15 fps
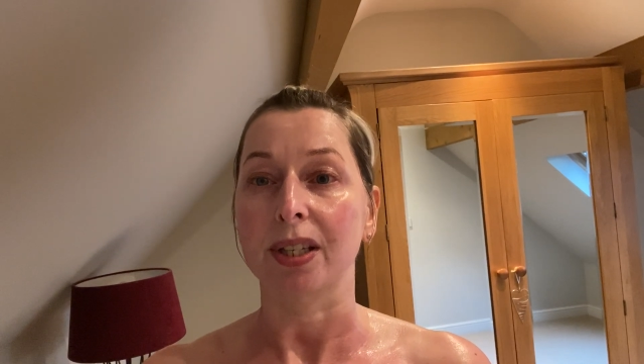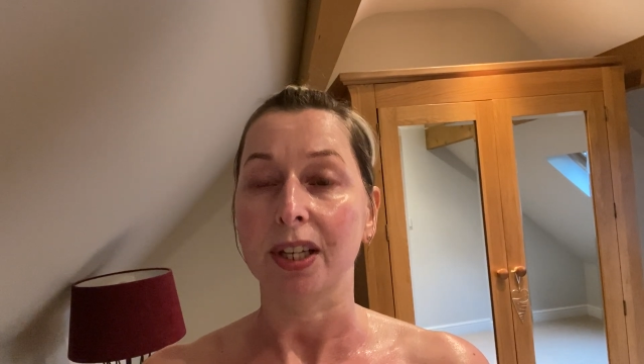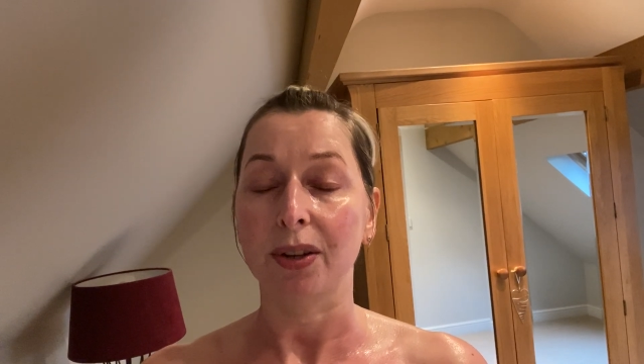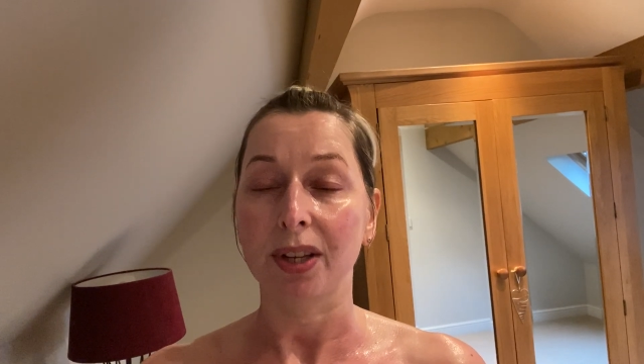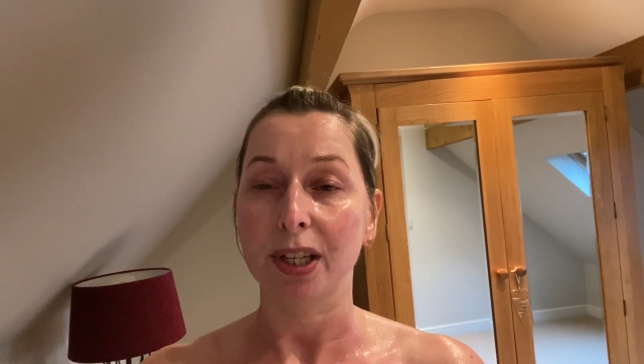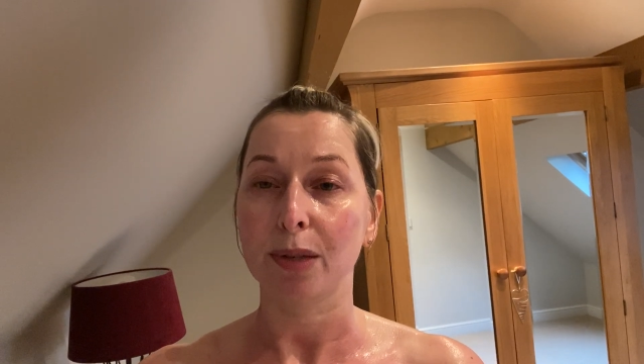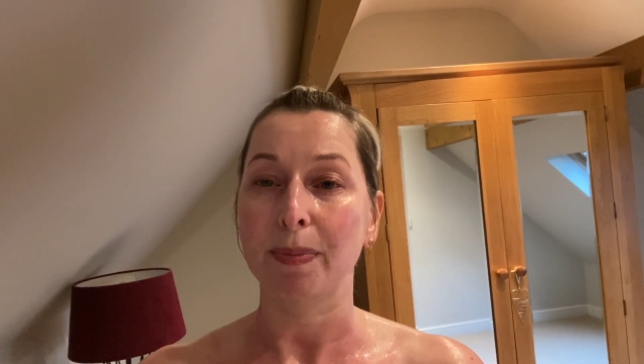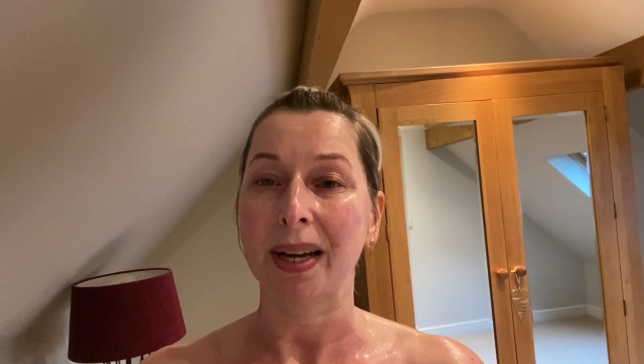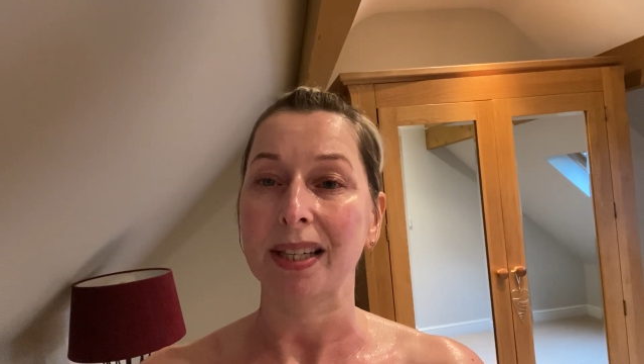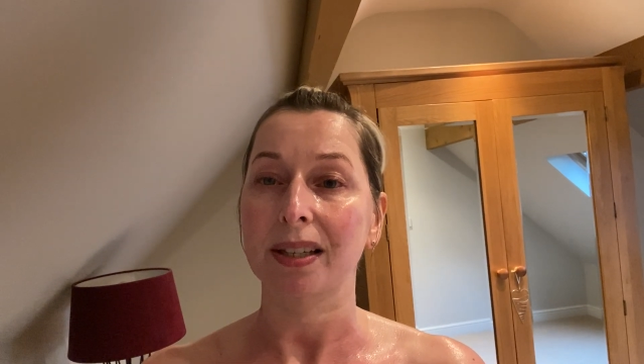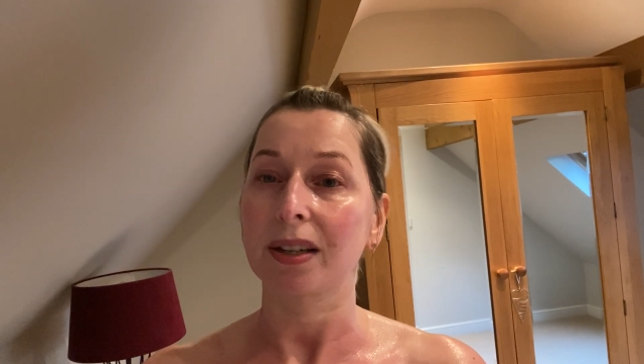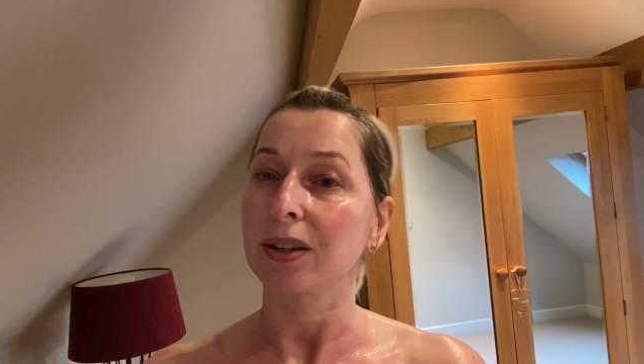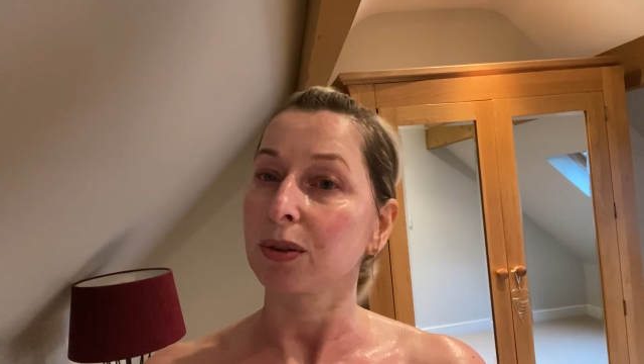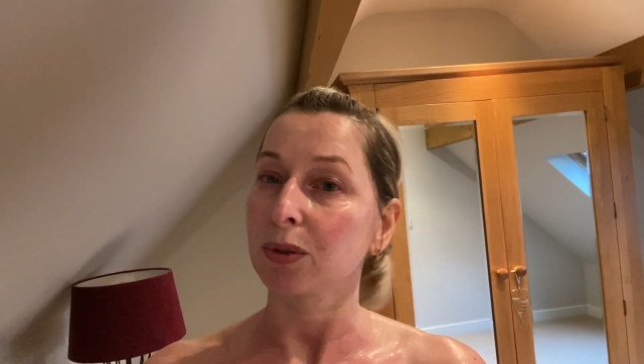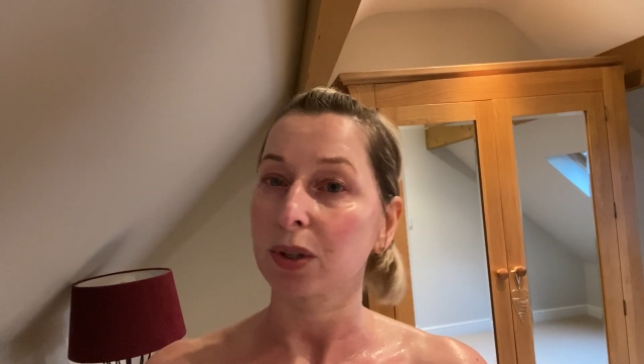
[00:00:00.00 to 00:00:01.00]
So this
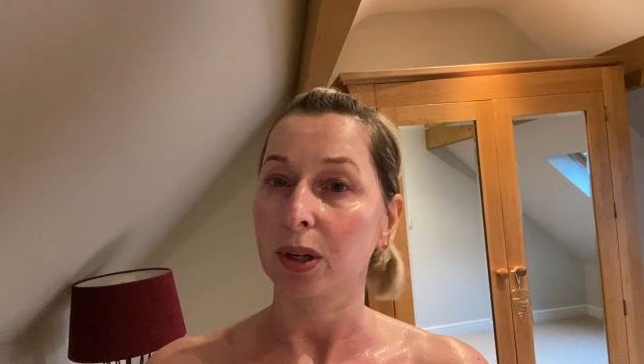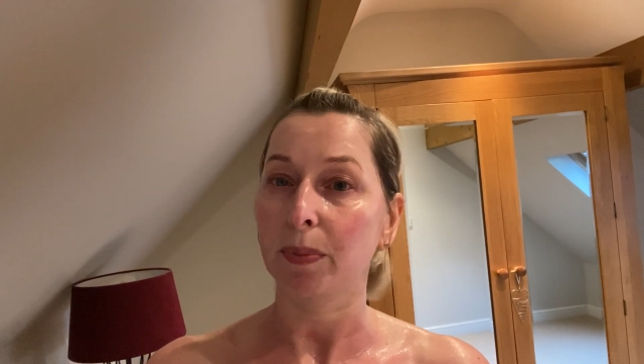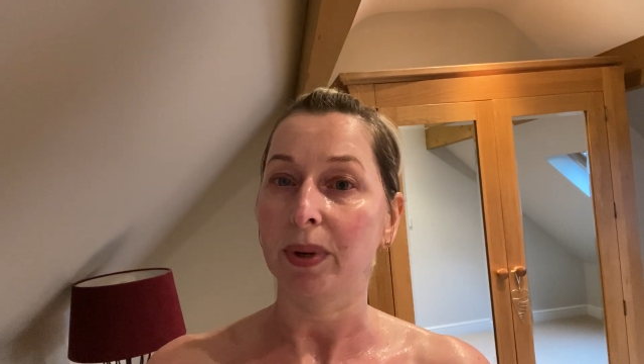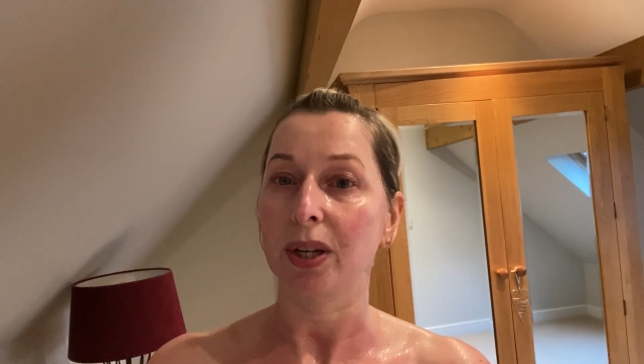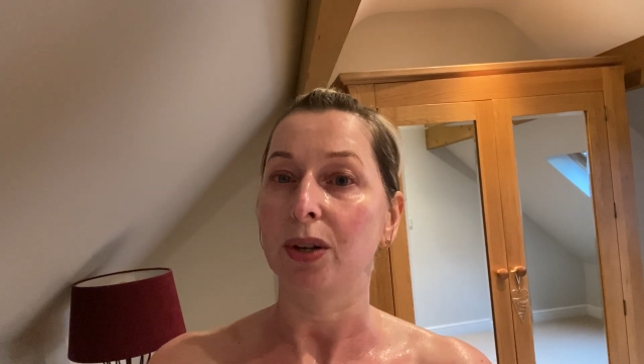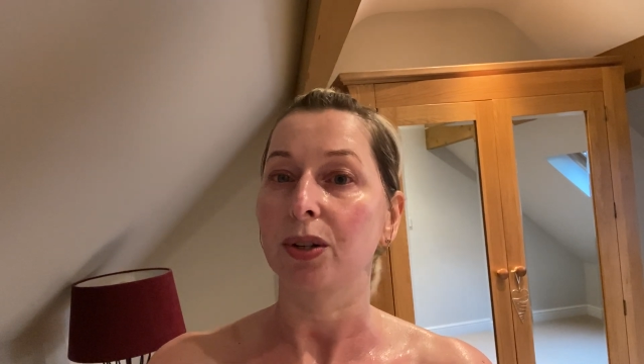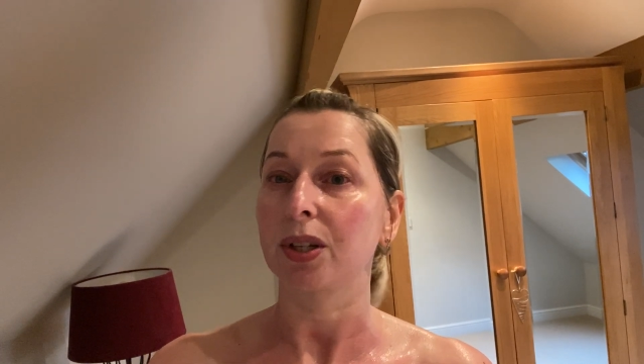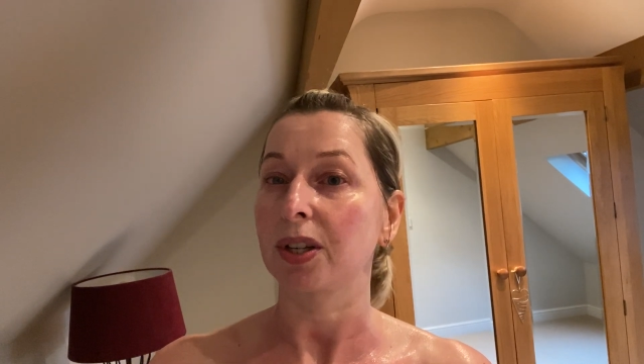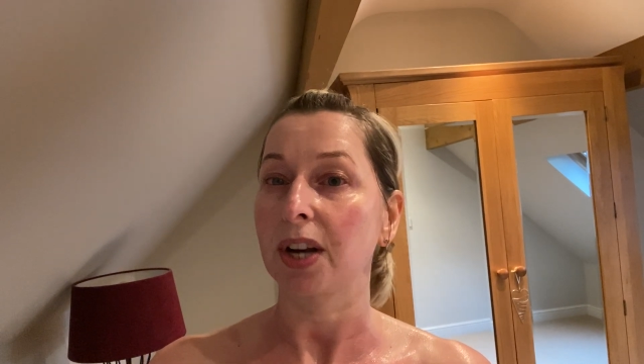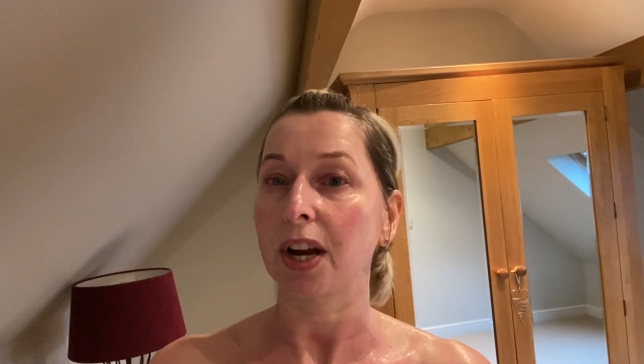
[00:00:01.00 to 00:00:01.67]
mask can also be used as